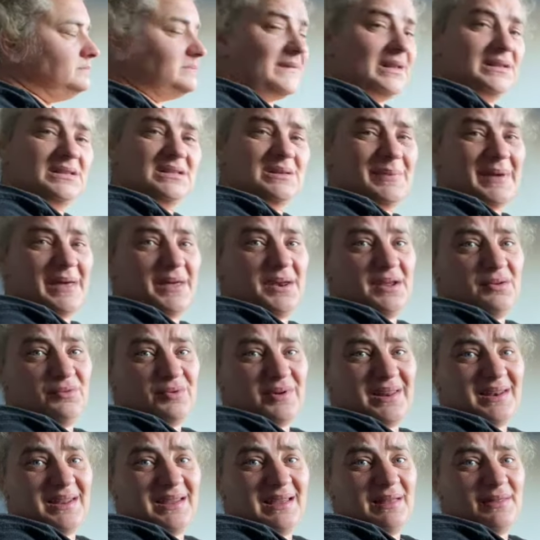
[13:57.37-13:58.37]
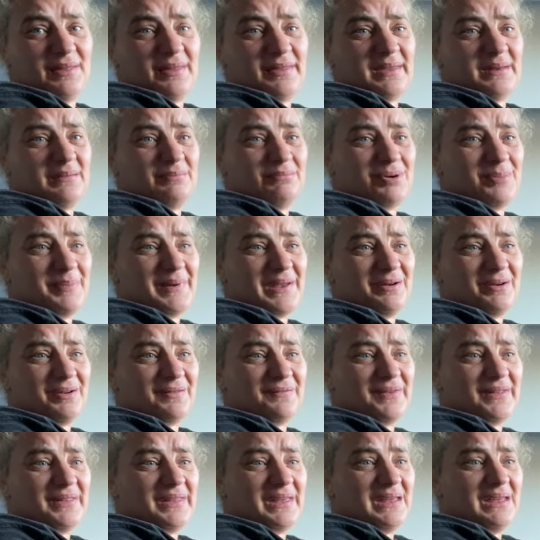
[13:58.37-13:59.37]
It's about it, really, other than preparing
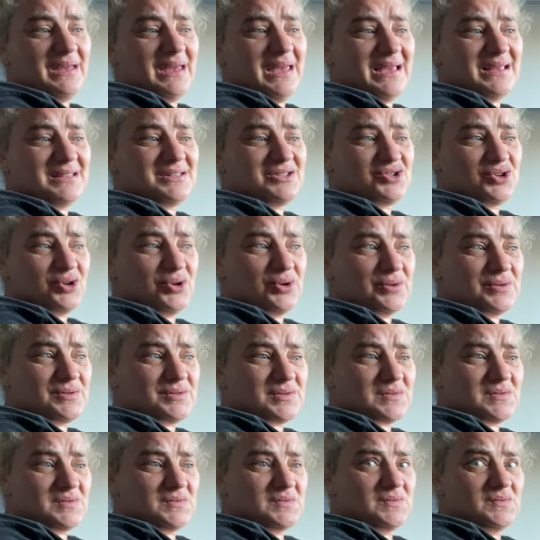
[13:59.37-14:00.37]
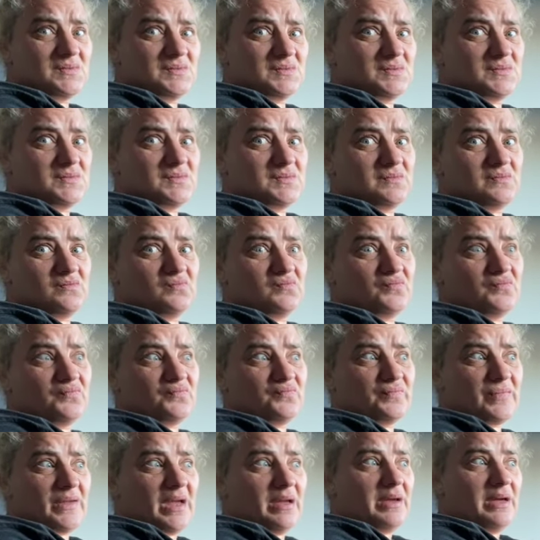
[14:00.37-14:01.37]
for the externals.
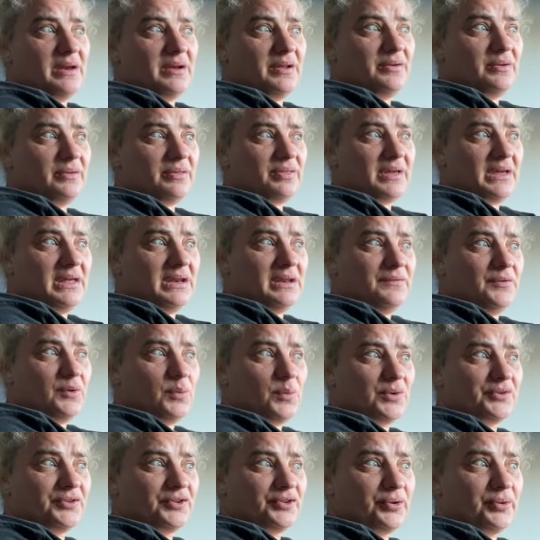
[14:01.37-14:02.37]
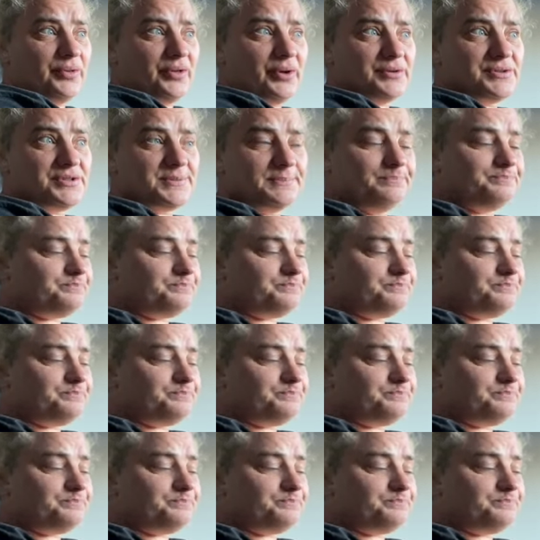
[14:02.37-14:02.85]
And I don't think any of you want to do those.